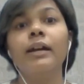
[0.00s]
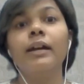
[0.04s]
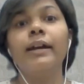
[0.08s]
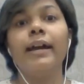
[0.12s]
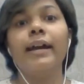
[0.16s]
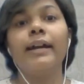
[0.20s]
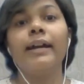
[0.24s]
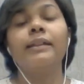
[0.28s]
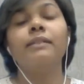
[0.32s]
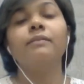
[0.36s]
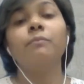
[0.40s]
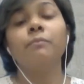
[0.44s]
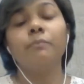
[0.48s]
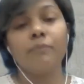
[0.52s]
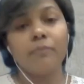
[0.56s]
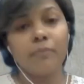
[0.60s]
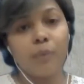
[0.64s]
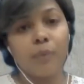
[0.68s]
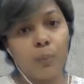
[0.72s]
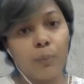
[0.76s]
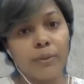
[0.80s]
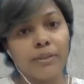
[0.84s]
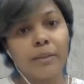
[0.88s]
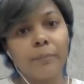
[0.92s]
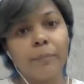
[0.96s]
And
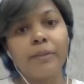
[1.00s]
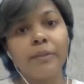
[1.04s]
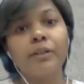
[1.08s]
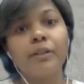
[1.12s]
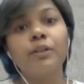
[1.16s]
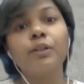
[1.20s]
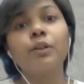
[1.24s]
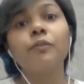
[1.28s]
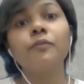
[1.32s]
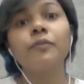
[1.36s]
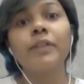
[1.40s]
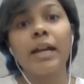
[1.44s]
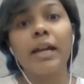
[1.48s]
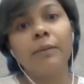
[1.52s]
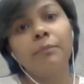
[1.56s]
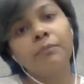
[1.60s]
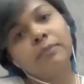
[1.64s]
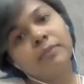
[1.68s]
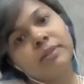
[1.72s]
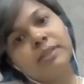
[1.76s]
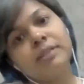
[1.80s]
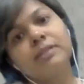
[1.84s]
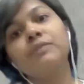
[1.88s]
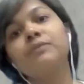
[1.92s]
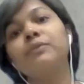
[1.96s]
over the period of
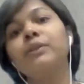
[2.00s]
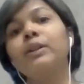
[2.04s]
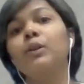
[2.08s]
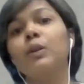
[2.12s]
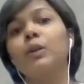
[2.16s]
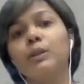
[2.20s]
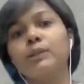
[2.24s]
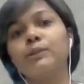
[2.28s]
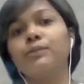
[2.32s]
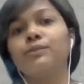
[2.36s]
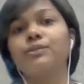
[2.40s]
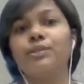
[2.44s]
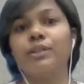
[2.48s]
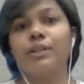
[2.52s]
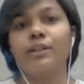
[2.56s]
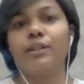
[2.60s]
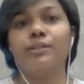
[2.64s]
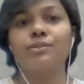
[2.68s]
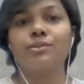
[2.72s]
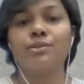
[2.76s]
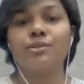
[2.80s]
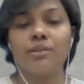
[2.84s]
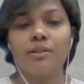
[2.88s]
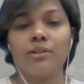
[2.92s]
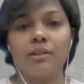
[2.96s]
time, this will also
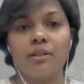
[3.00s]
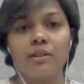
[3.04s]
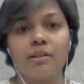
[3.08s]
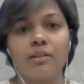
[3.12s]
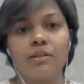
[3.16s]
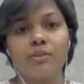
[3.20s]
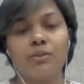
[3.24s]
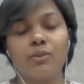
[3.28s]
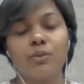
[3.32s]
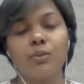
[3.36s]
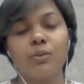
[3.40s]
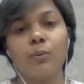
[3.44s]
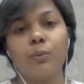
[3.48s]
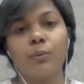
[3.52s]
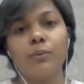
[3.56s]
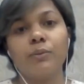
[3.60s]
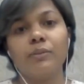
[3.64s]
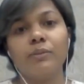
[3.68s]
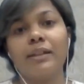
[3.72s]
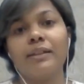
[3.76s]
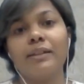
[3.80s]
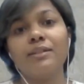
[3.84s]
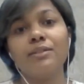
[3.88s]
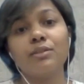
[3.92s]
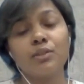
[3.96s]
change. So
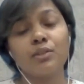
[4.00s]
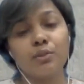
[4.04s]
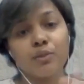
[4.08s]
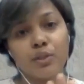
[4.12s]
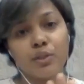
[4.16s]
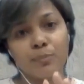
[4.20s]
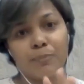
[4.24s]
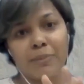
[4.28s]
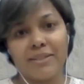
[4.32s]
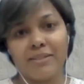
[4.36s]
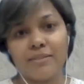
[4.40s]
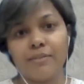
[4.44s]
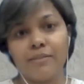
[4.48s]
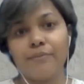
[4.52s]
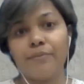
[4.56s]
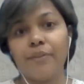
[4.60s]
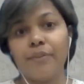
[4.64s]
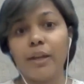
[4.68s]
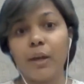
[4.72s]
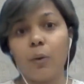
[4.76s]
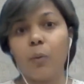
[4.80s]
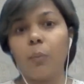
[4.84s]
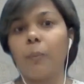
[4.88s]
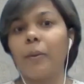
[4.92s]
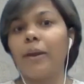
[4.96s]
there is no specific
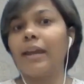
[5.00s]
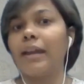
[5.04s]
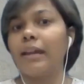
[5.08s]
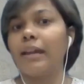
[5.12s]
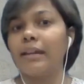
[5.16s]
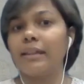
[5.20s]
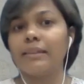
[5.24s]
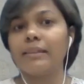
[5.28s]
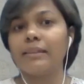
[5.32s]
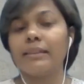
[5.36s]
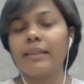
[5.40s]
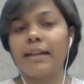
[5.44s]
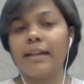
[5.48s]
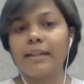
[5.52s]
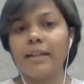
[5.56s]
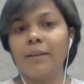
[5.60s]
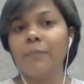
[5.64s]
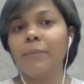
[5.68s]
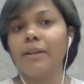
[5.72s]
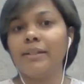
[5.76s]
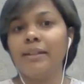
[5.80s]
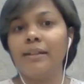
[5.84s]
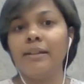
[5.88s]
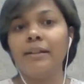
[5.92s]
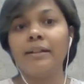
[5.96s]
way that I'm
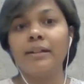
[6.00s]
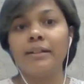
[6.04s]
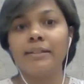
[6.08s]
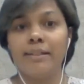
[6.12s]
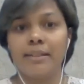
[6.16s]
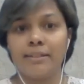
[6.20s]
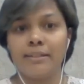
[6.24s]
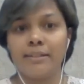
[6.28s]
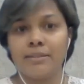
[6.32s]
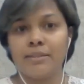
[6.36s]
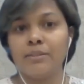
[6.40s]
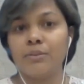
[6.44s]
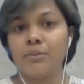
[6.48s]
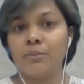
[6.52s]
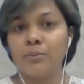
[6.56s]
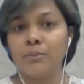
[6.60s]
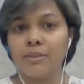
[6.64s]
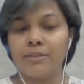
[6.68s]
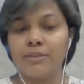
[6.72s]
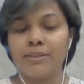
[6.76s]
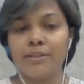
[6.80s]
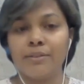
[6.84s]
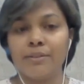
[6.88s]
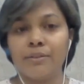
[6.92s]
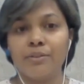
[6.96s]
getting connected to
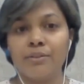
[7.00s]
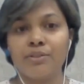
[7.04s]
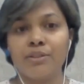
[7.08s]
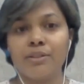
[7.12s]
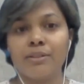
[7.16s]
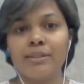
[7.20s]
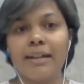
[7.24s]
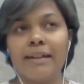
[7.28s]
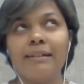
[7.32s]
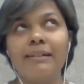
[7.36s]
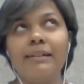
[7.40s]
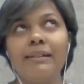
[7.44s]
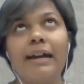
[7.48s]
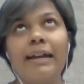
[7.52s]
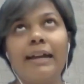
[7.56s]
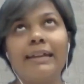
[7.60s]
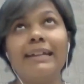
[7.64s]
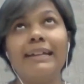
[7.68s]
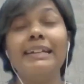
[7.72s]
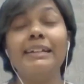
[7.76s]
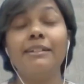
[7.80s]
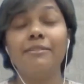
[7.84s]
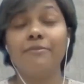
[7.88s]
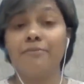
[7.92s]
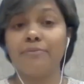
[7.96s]
this energy that I
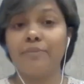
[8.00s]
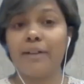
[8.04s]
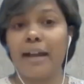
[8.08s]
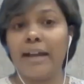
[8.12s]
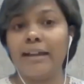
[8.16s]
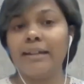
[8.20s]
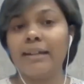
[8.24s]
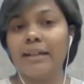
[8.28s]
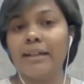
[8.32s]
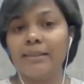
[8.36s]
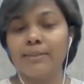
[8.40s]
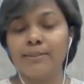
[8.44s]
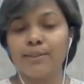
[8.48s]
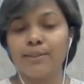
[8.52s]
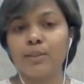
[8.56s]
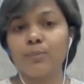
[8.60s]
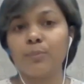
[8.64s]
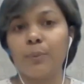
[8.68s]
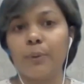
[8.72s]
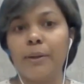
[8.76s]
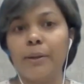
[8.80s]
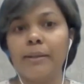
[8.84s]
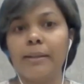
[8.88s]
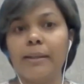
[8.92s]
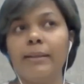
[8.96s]
can define at this
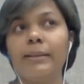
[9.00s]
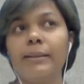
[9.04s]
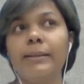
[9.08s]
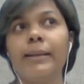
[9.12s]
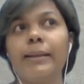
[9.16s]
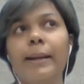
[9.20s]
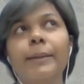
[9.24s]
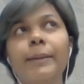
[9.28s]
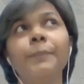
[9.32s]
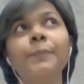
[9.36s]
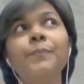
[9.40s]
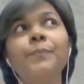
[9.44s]
point in time.